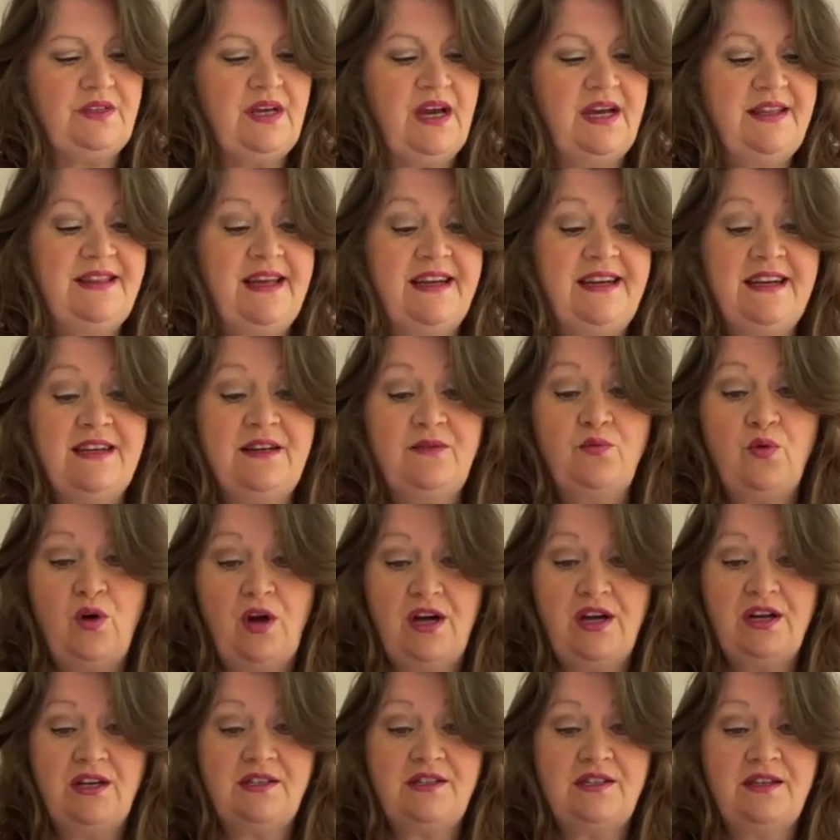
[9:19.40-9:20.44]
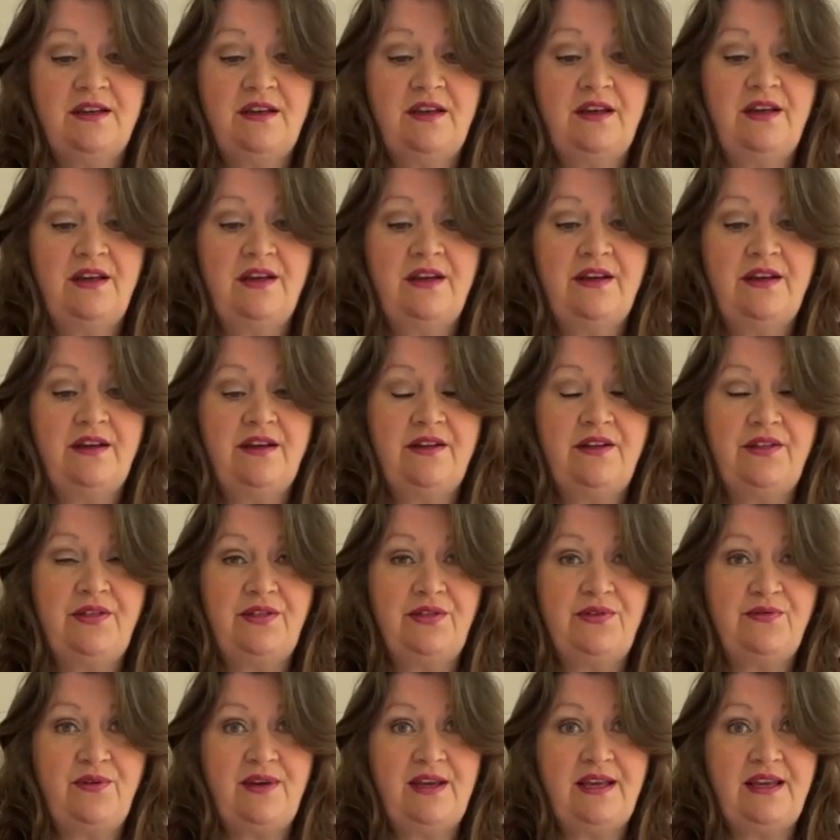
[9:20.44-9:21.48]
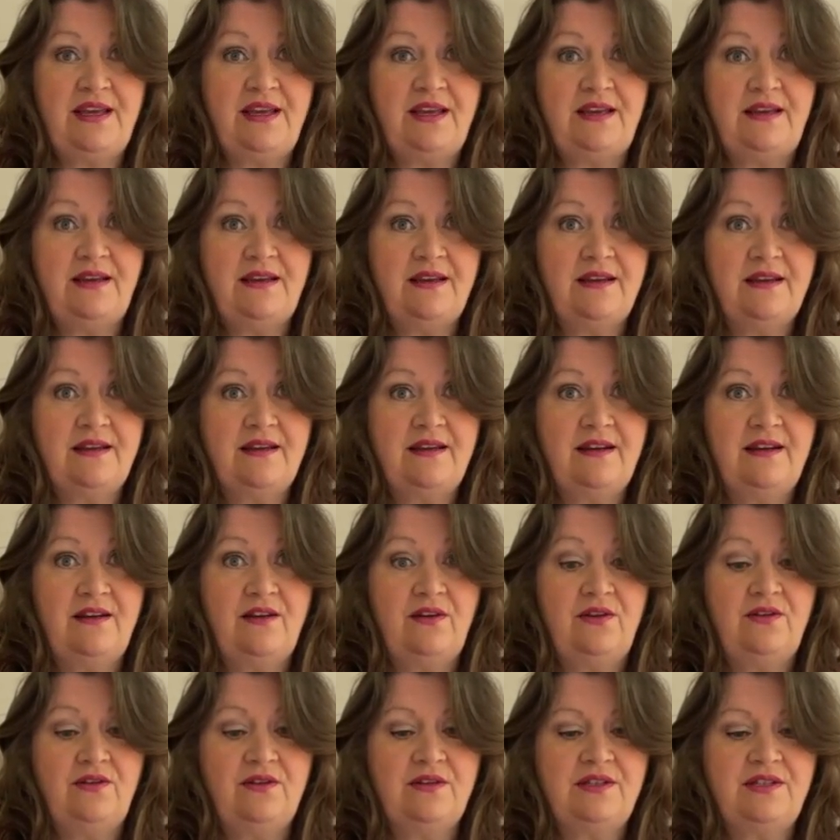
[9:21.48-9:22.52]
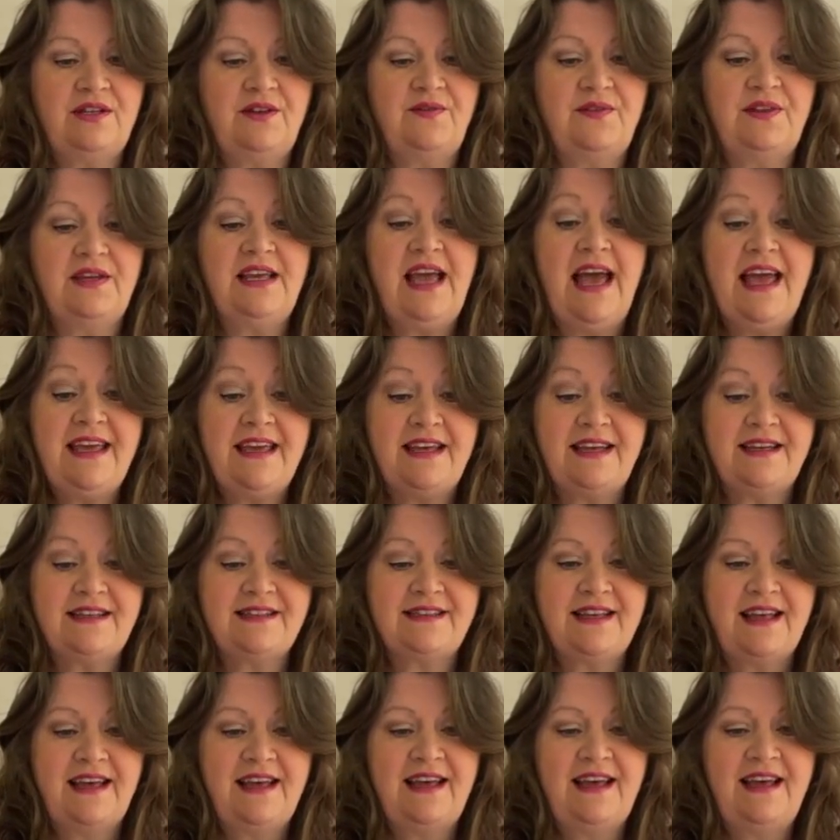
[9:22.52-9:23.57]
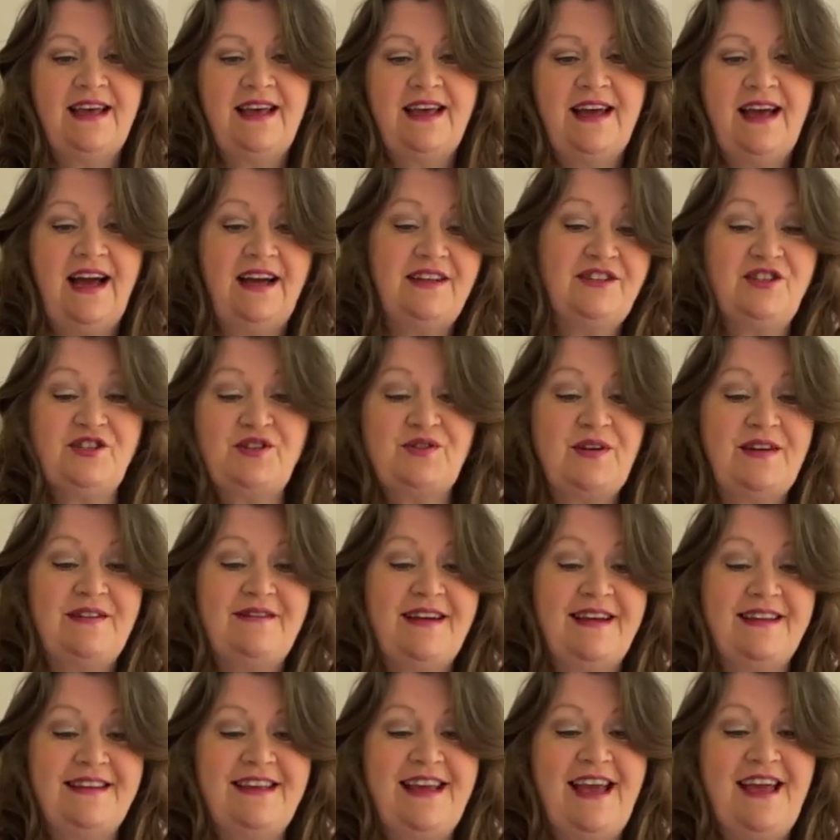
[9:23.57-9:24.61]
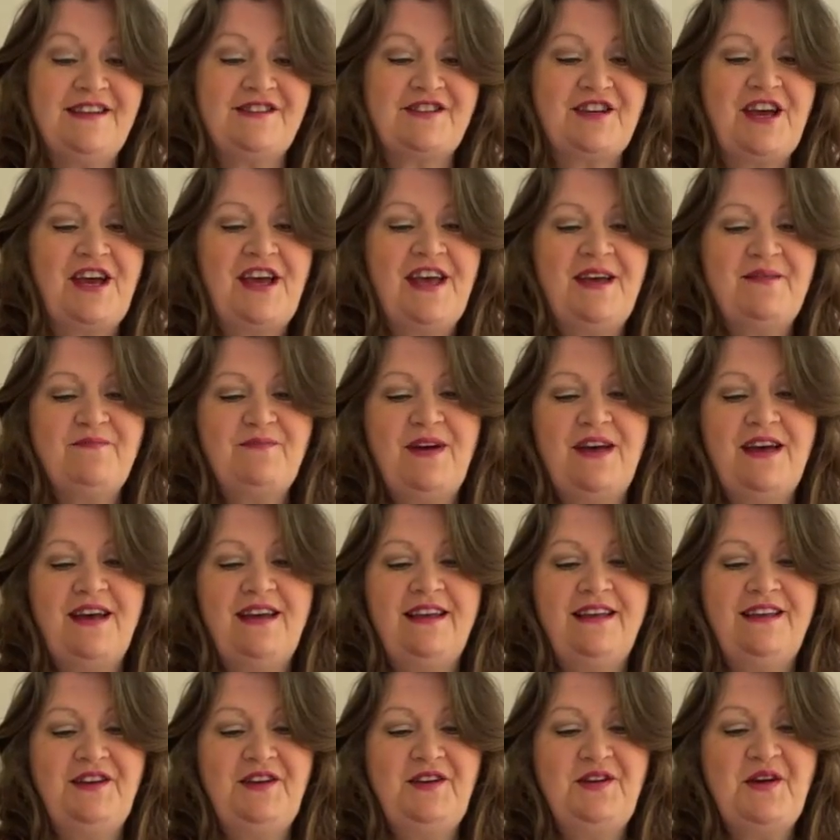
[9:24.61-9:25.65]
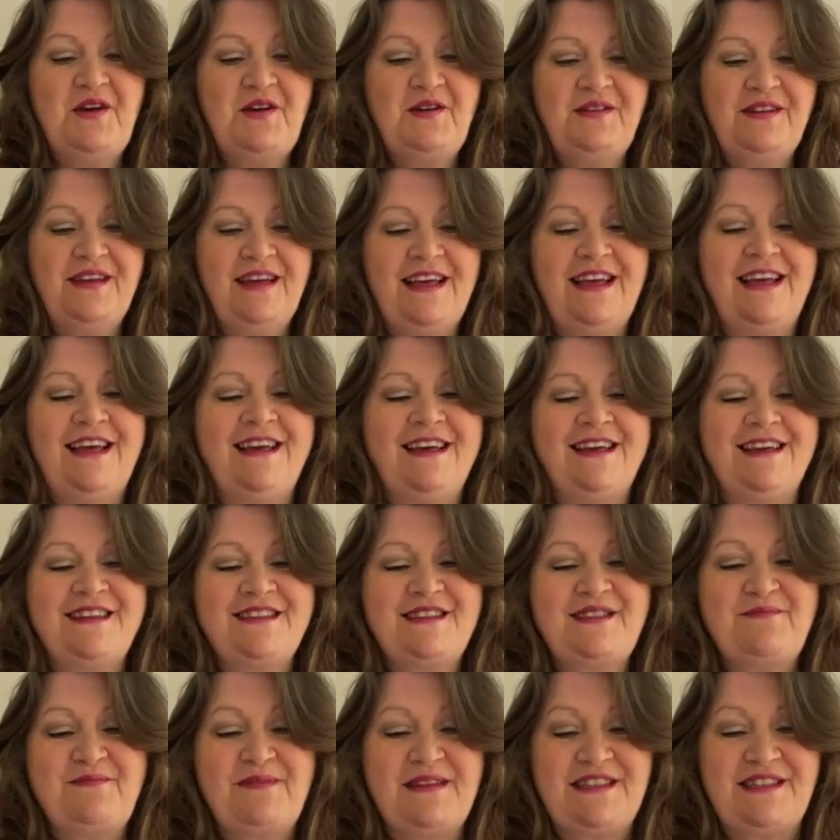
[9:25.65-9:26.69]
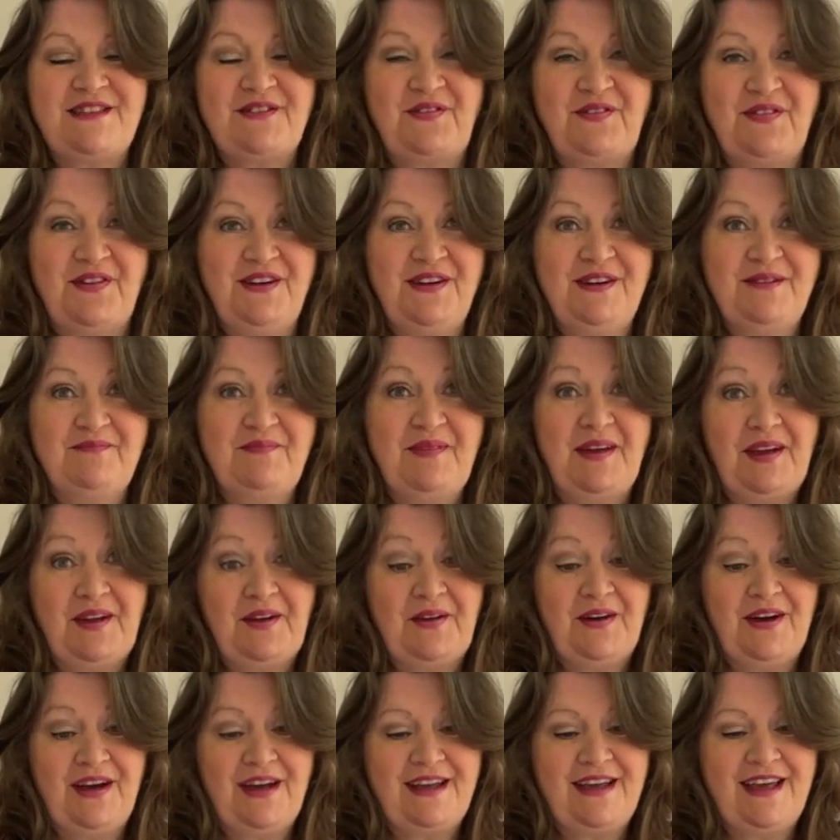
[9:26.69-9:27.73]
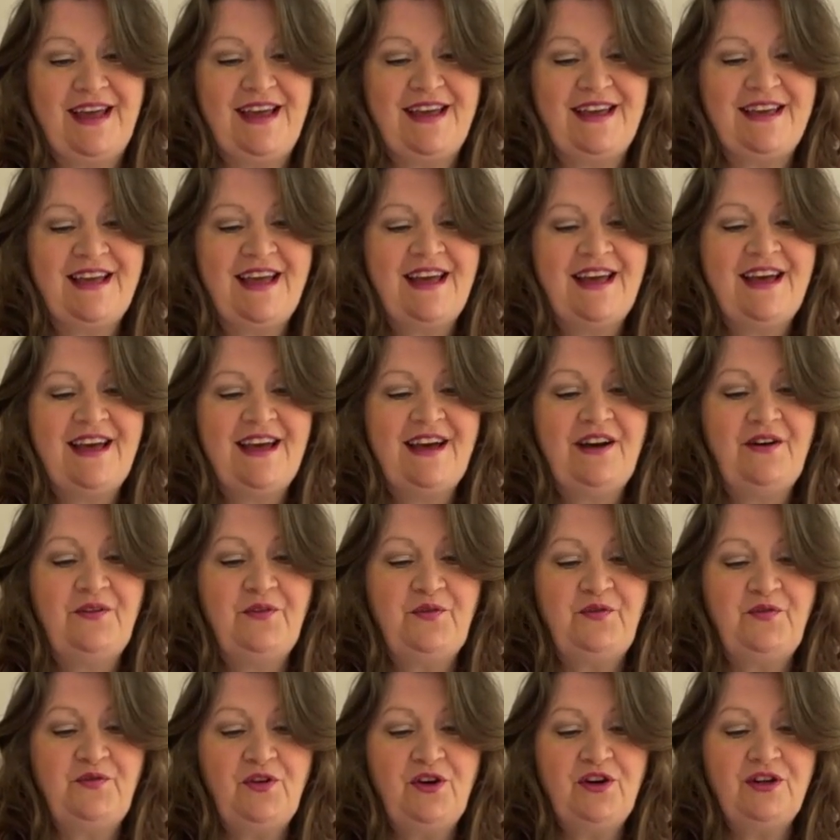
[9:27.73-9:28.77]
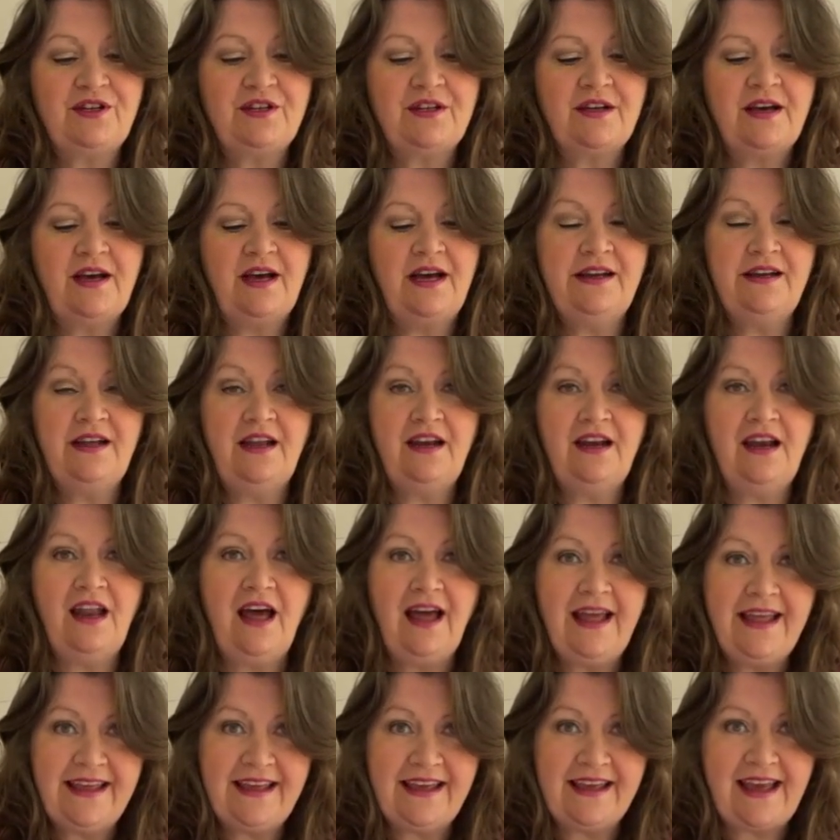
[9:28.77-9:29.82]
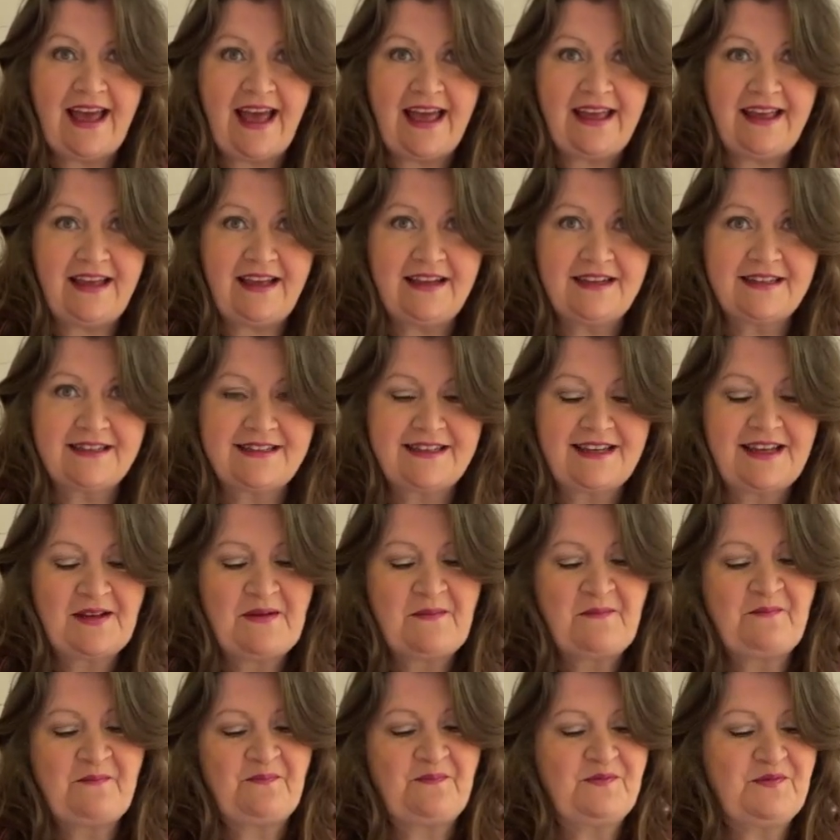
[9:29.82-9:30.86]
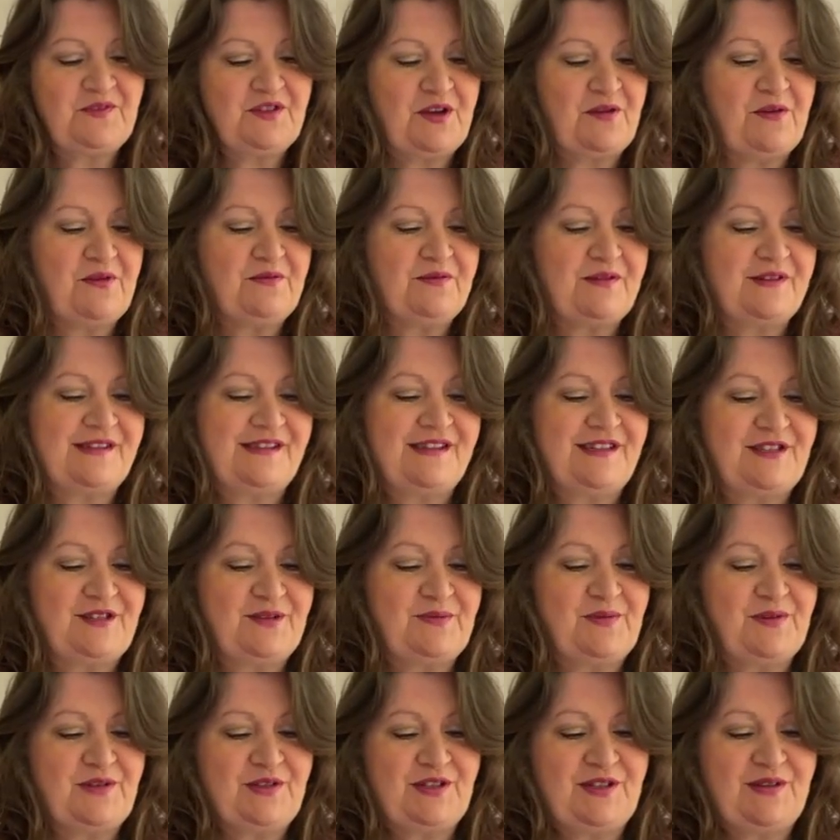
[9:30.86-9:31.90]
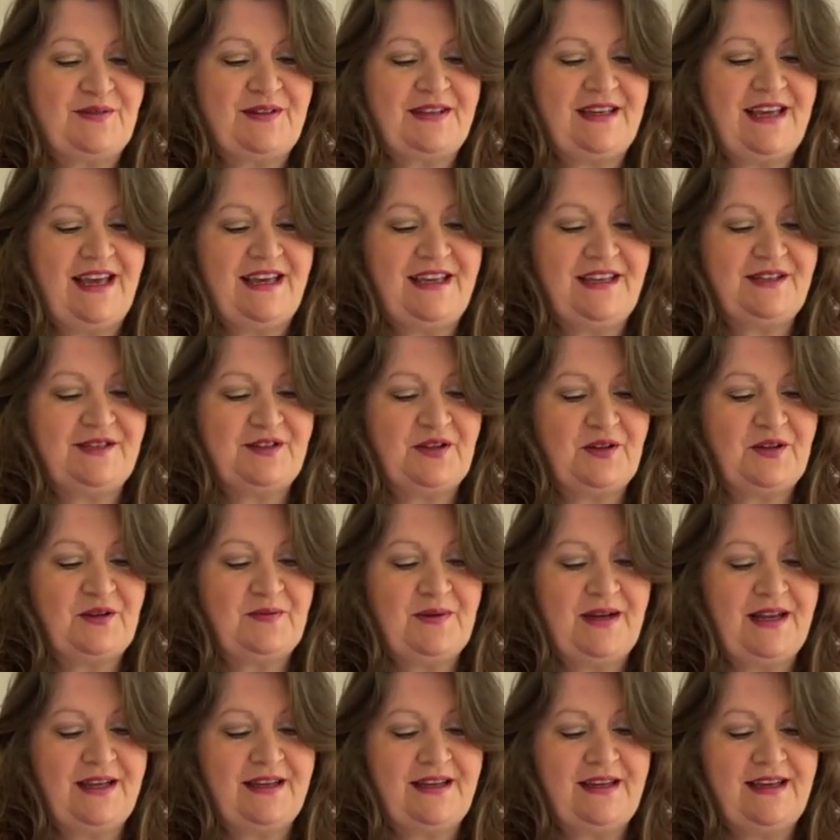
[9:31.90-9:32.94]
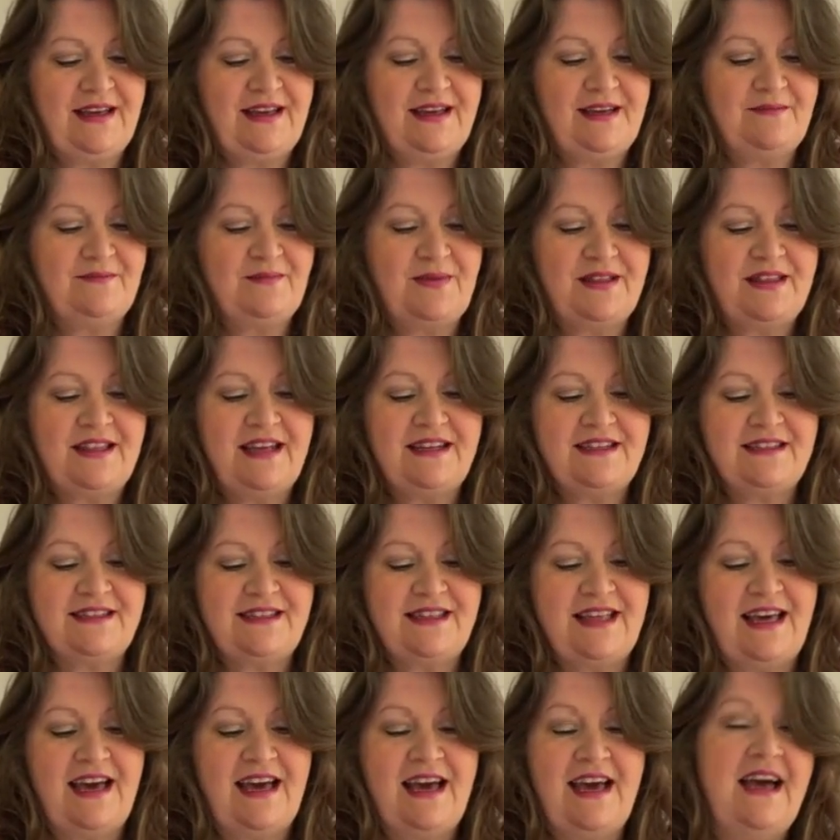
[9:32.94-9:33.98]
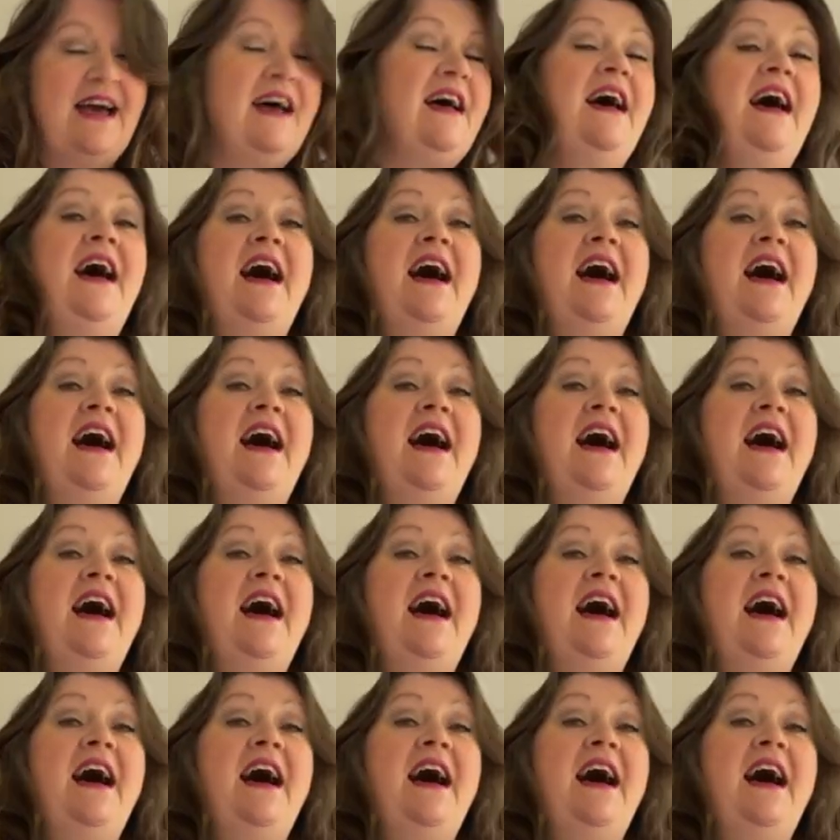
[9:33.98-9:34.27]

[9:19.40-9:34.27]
And then I worked 3 lots of the cakes and just went around the edge. But you know, it's a bit different, a bit quirky and fun, and I like cakes, so I wanted to put some cakes on the blanket. But that's that.